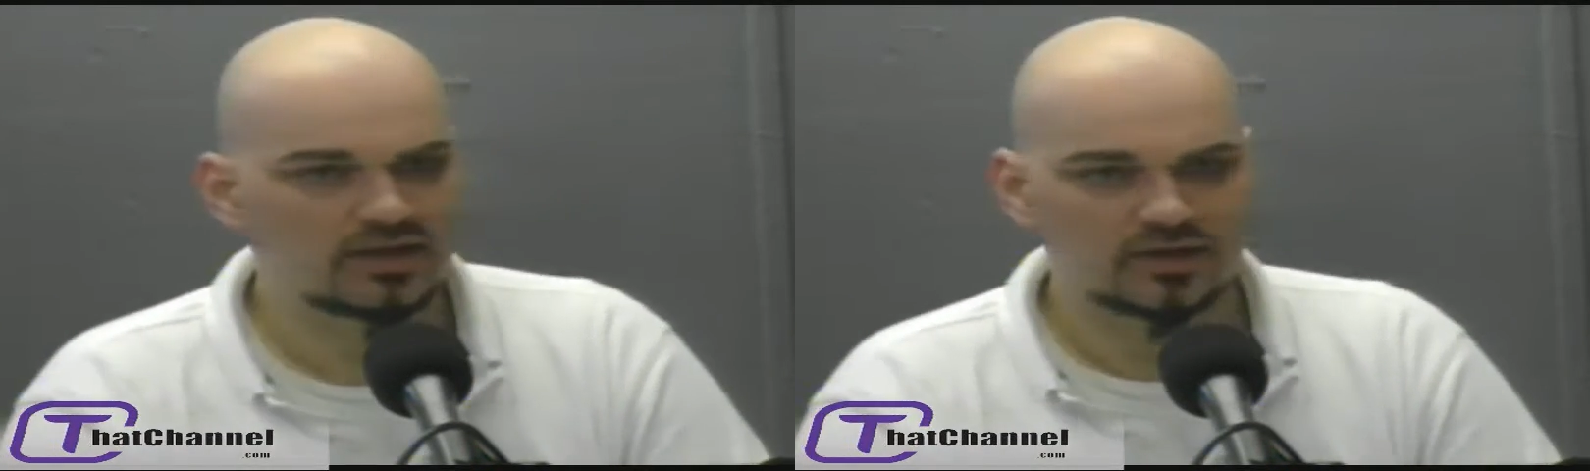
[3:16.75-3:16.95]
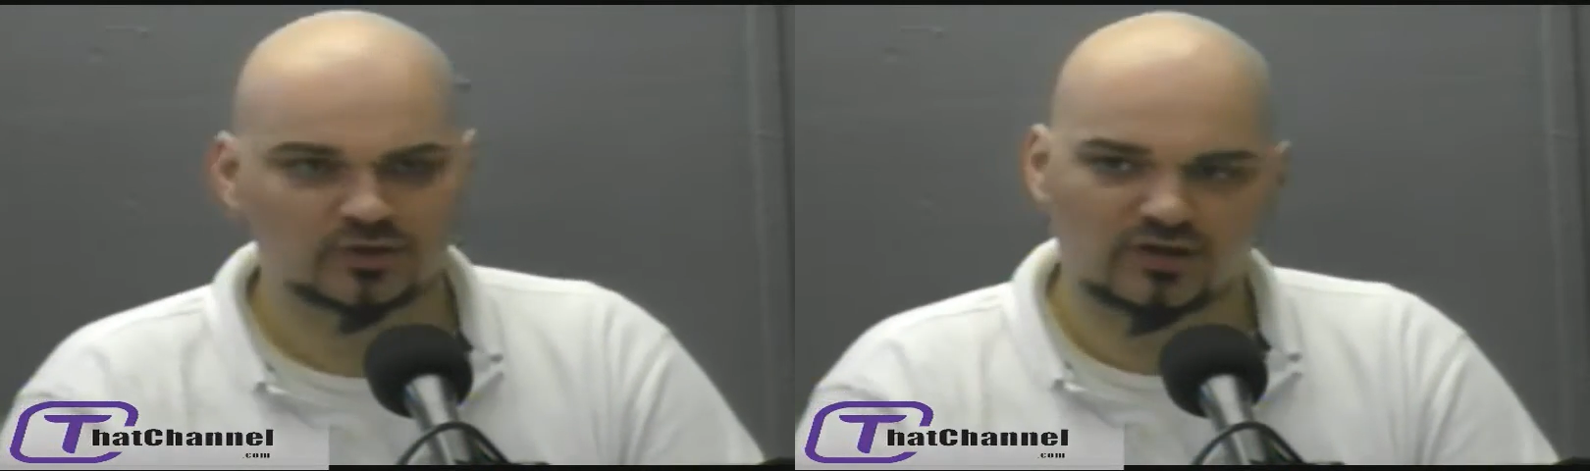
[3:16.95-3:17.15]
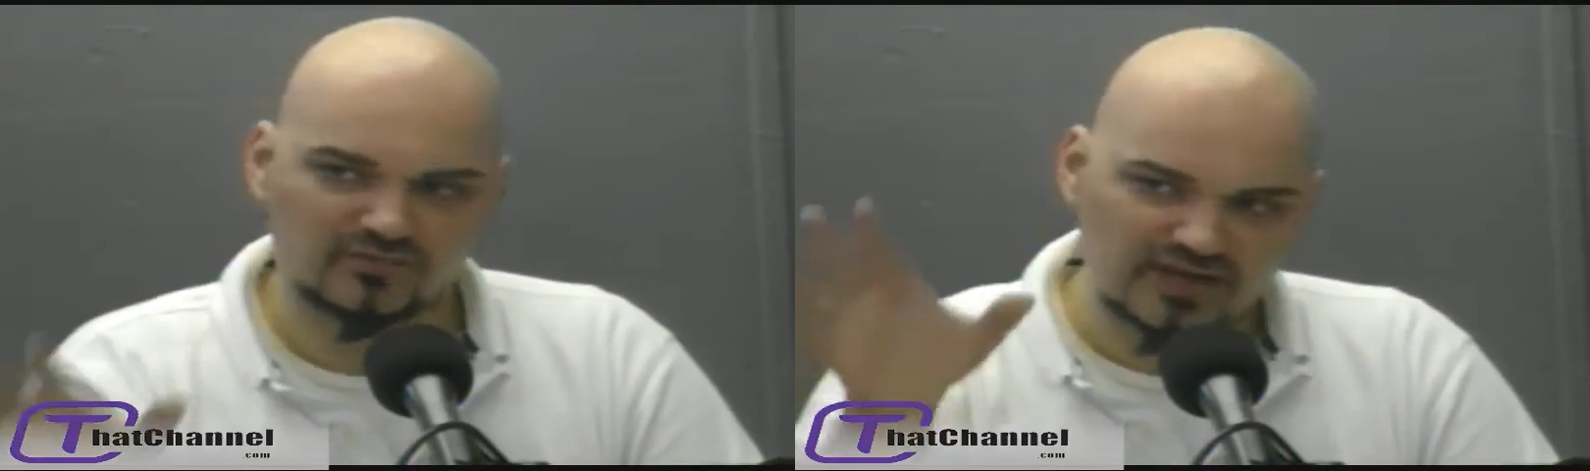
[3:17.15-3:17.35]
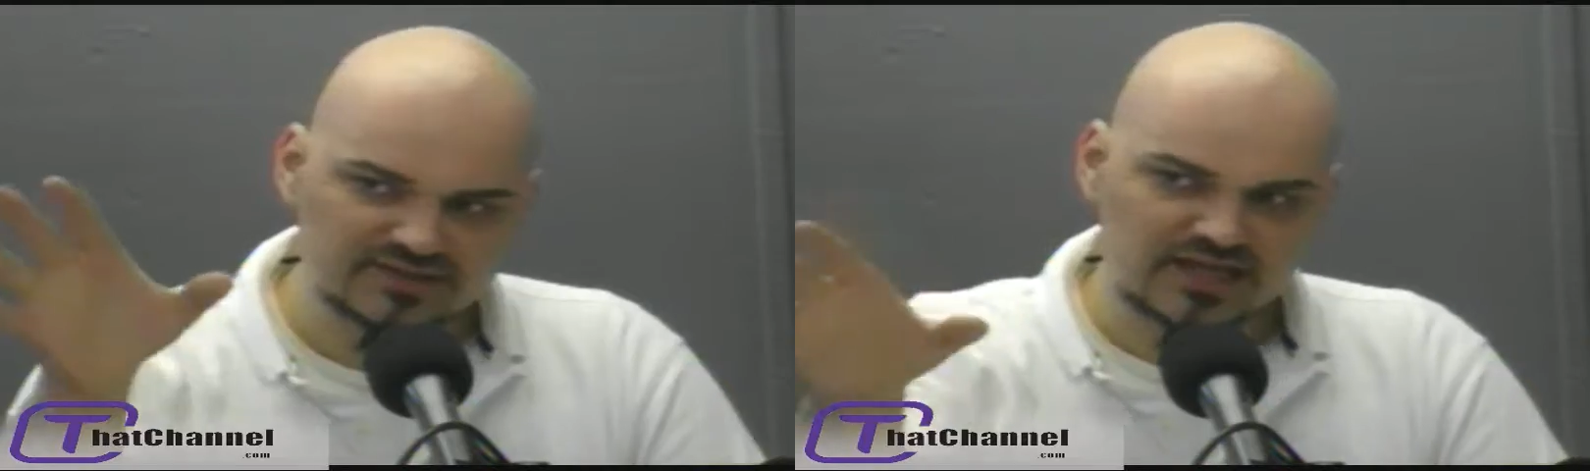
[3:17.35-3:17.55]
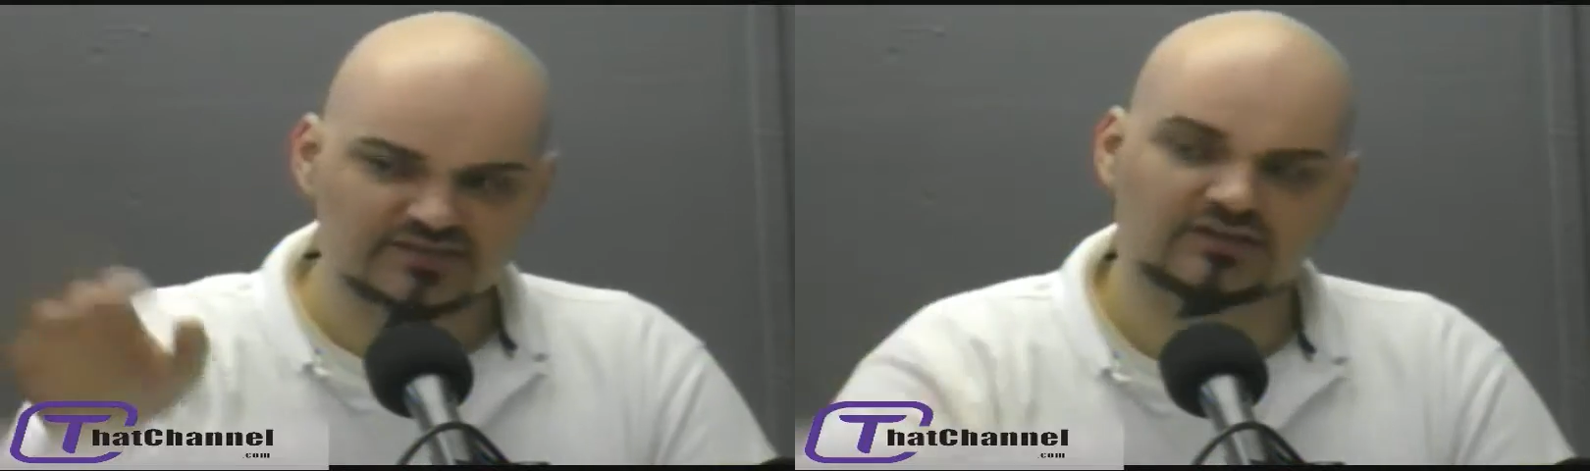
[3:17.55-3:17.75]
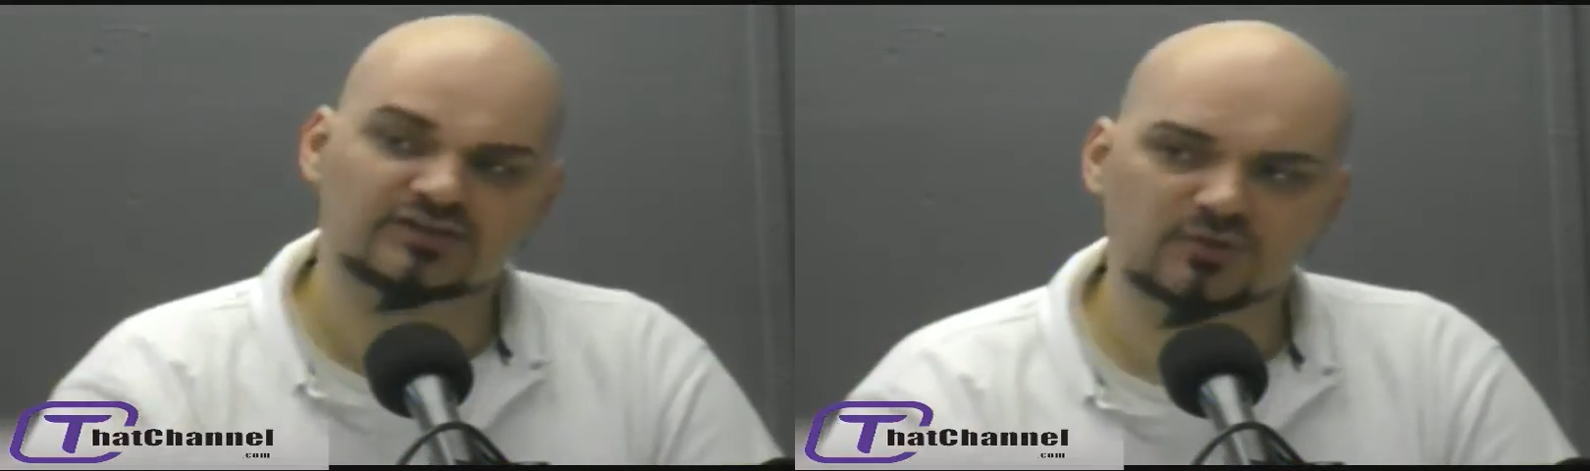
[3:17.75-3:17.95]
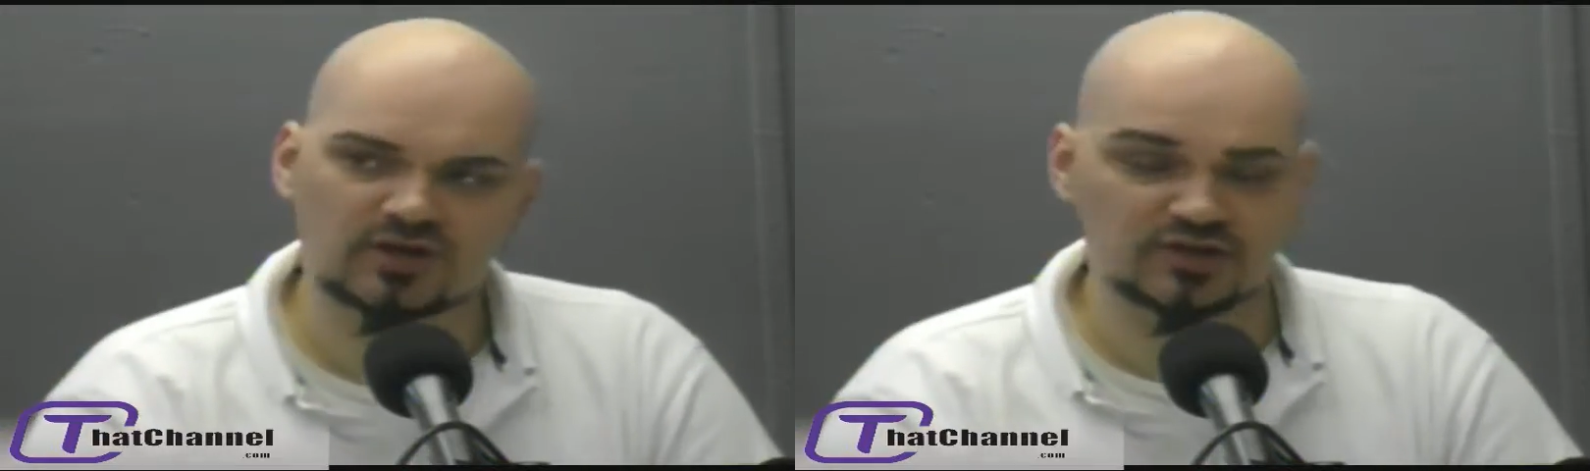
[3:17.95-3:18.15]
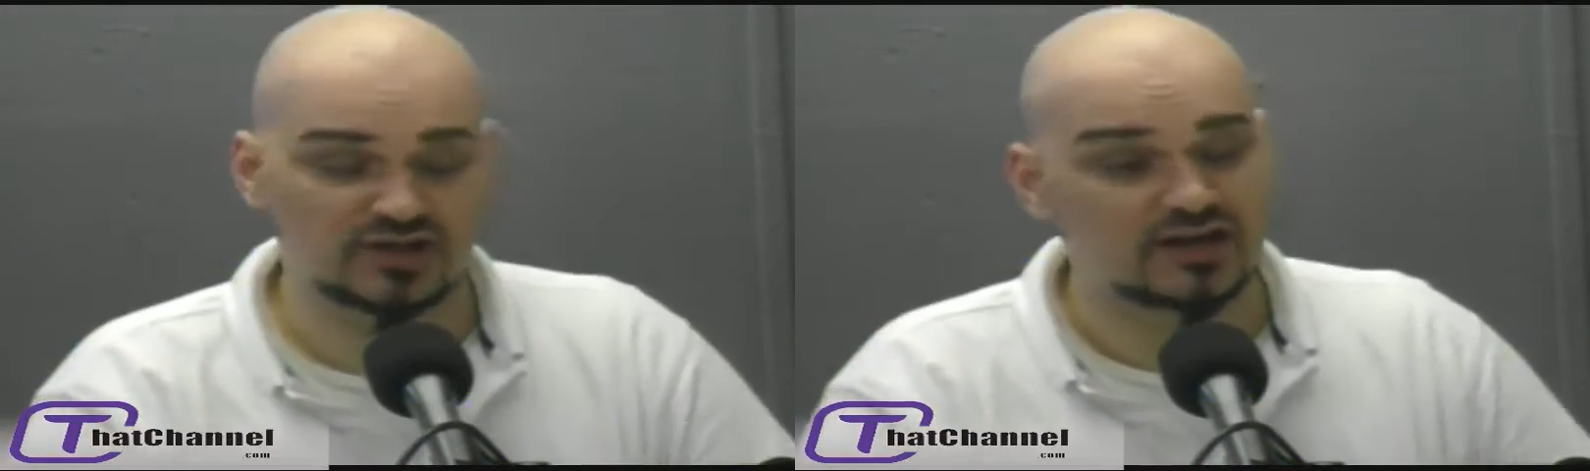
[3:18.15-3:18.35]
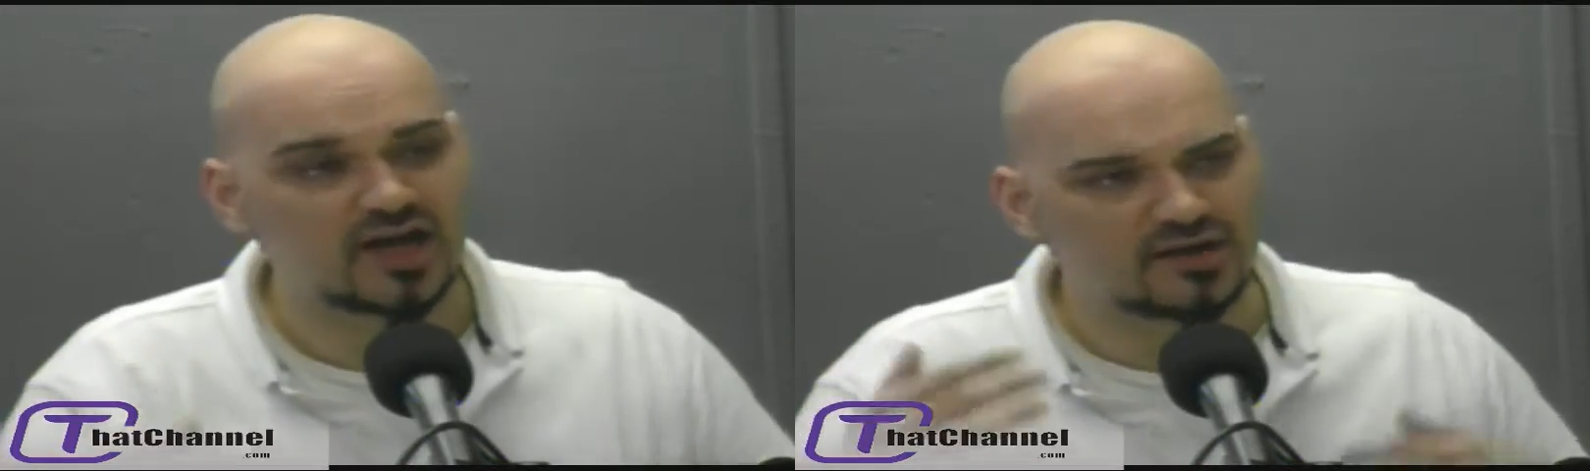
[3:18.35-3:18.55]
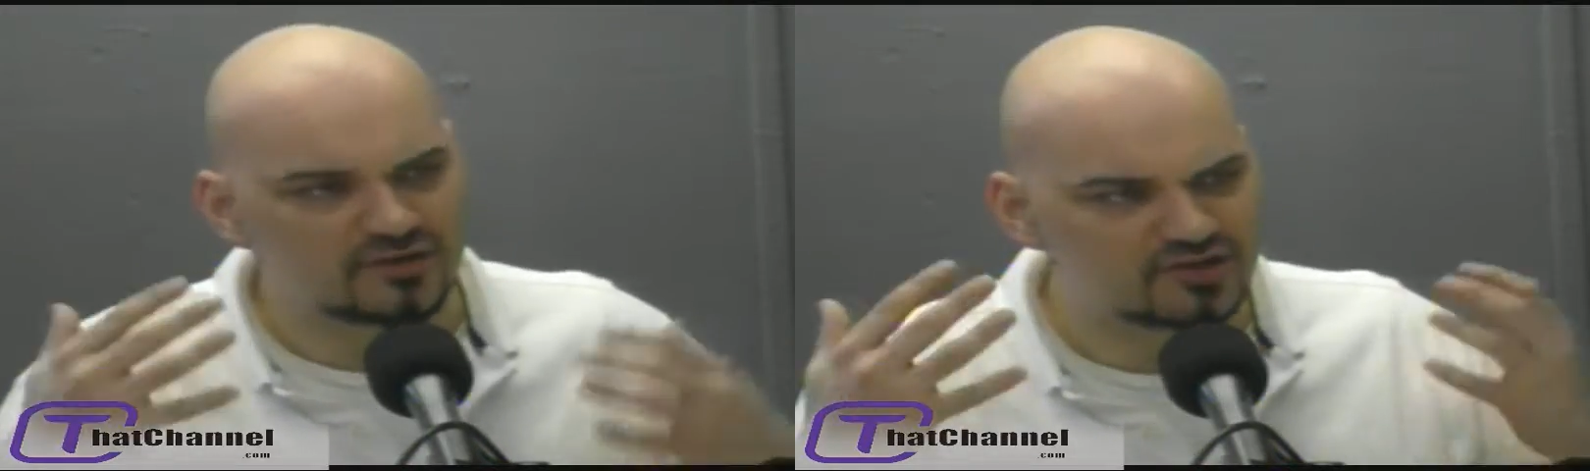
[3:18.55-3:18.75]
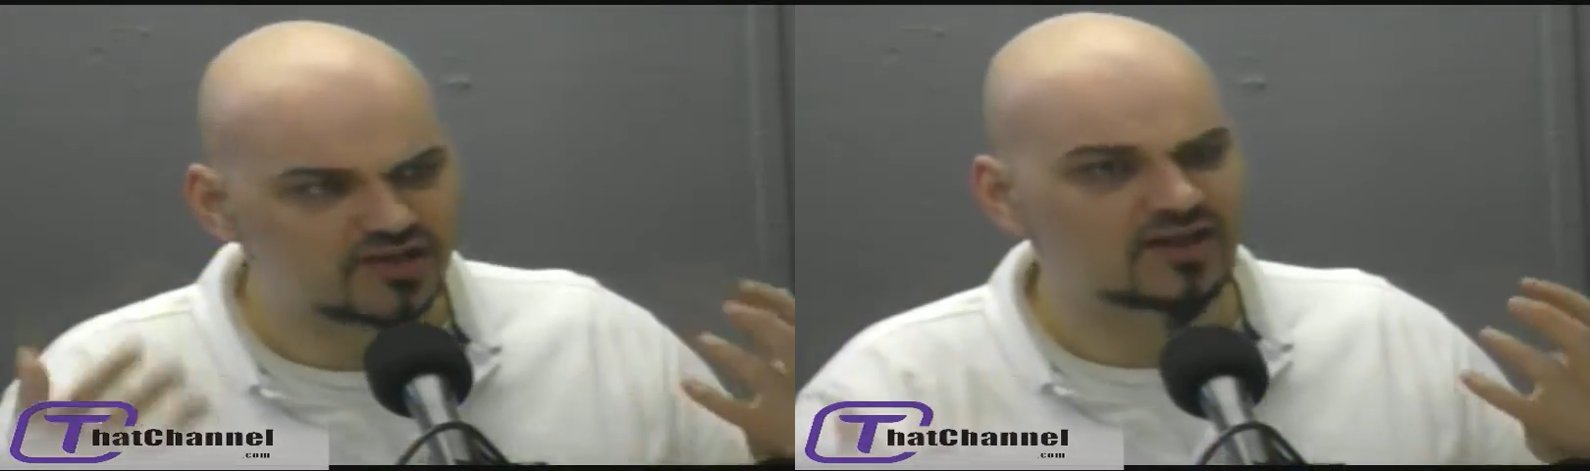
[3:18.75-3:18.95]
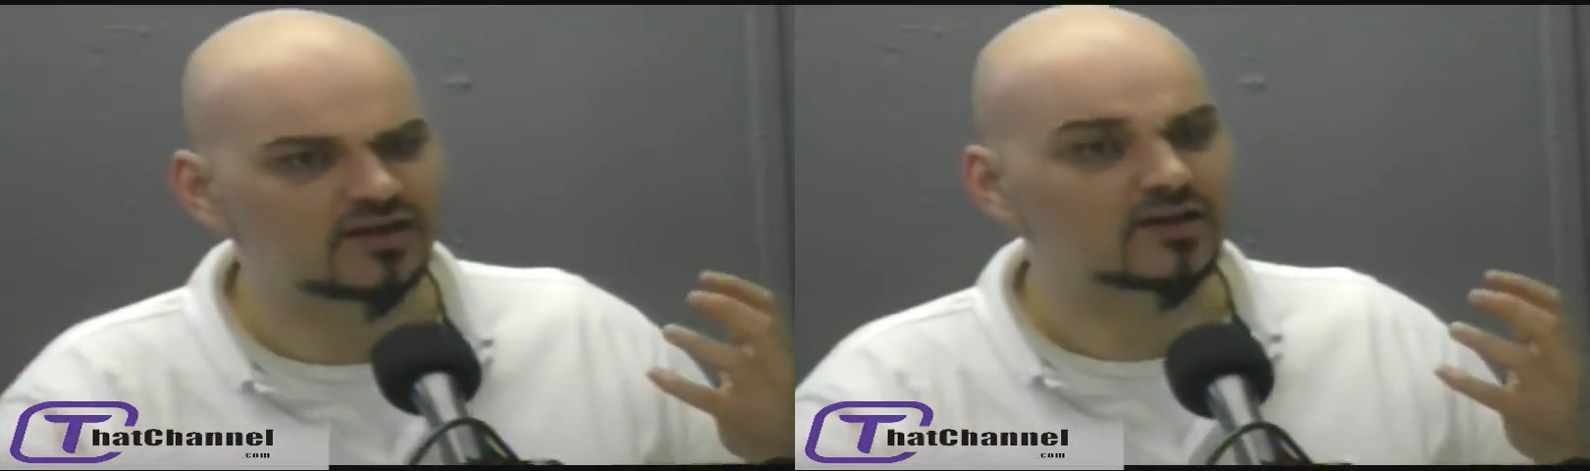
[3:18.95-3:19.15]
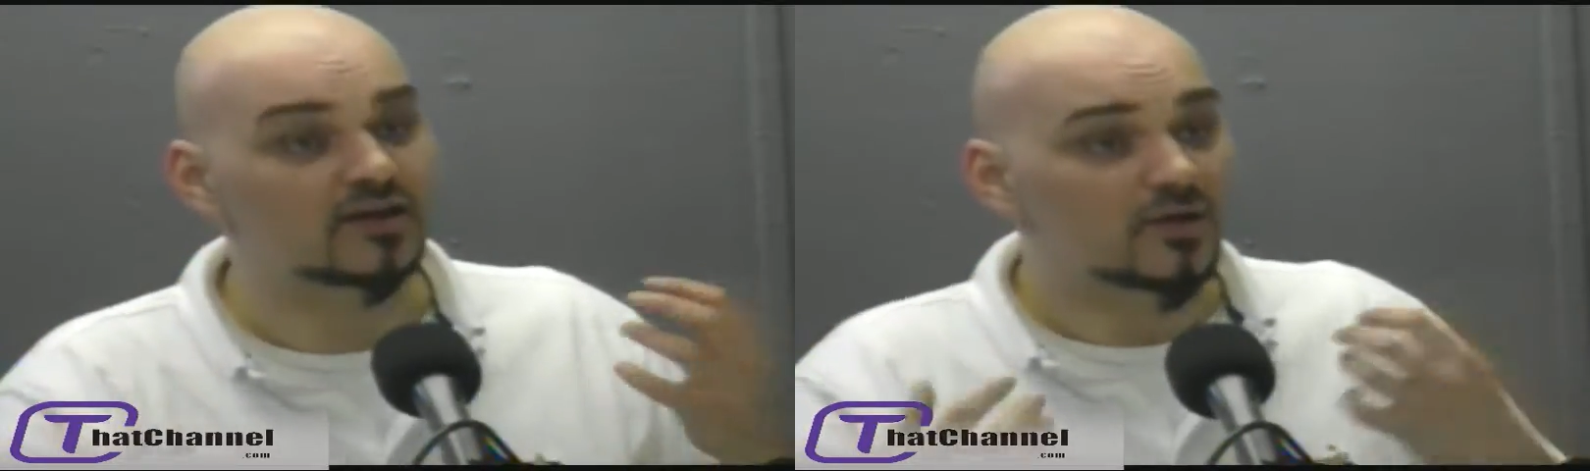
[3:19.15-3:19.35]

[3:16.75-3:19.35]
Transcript: Toronto fans asking this question and not understanding.